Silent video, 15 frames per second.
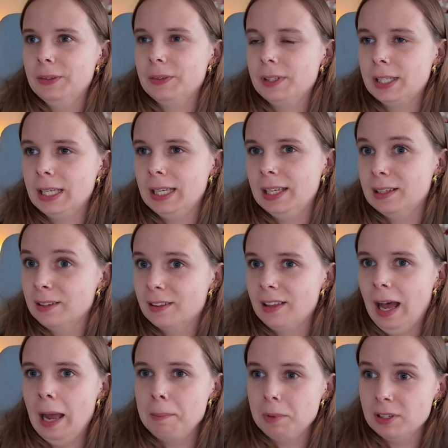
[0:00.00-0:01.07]
Okay,
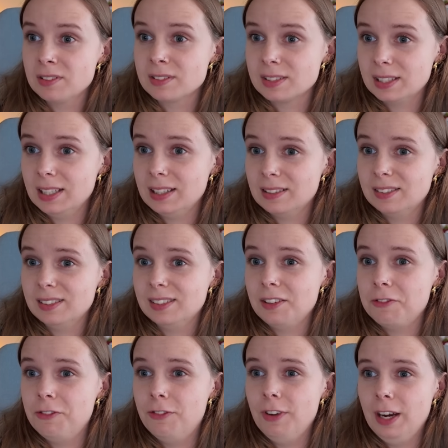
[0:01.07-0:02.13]
I must say this is a
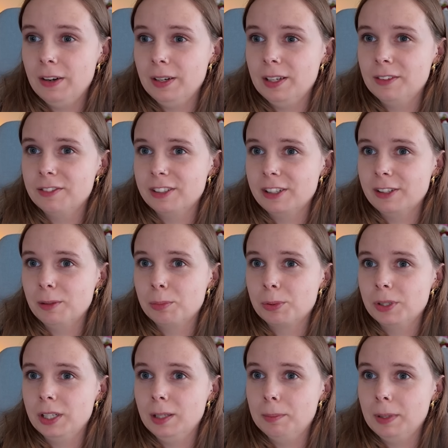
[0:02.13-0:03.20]
very, very
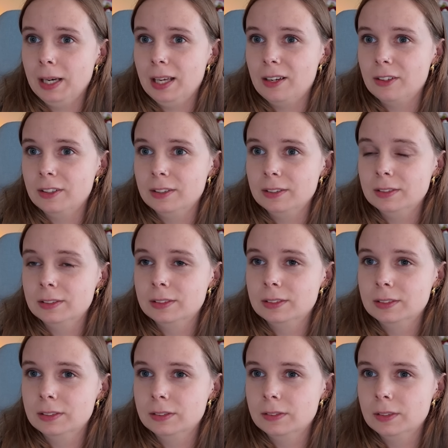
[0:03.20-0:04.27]
pretty pattern.
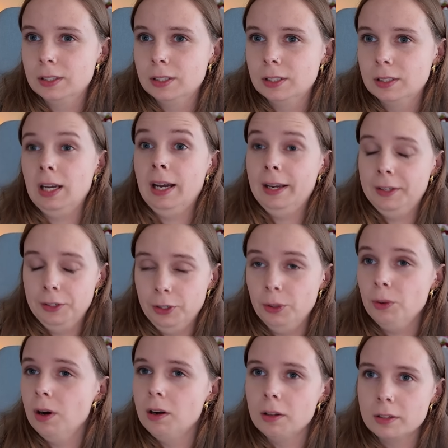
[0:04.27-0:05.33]
I
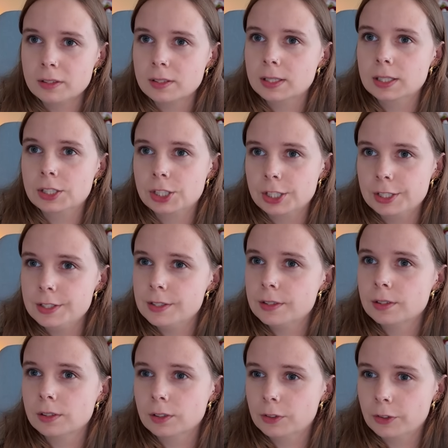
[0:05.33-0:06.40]
know all the
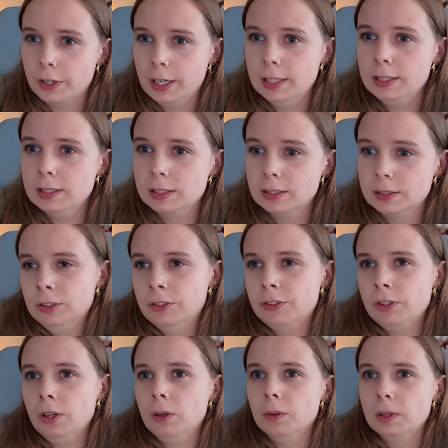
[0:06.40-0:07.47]
stitches, great.
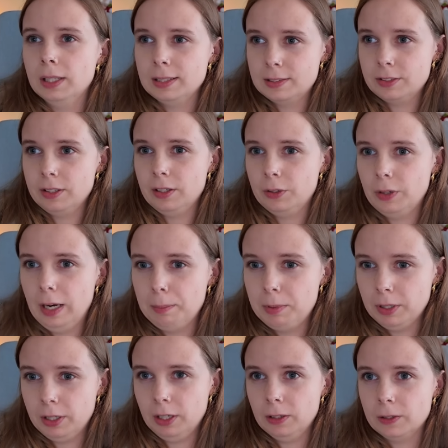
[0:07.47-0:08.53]
So let's grab
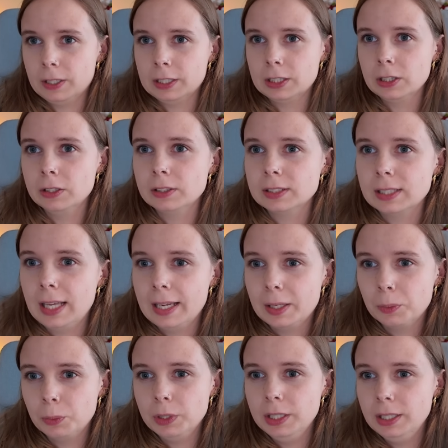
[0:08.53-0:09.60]
the color. It looks like
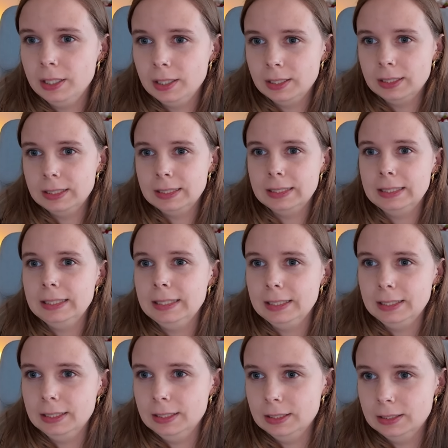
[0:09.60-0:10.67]
we
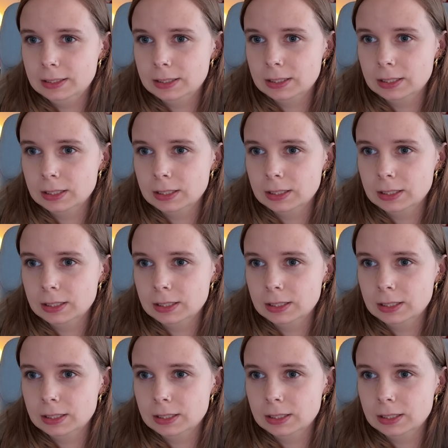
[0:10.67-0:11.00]
need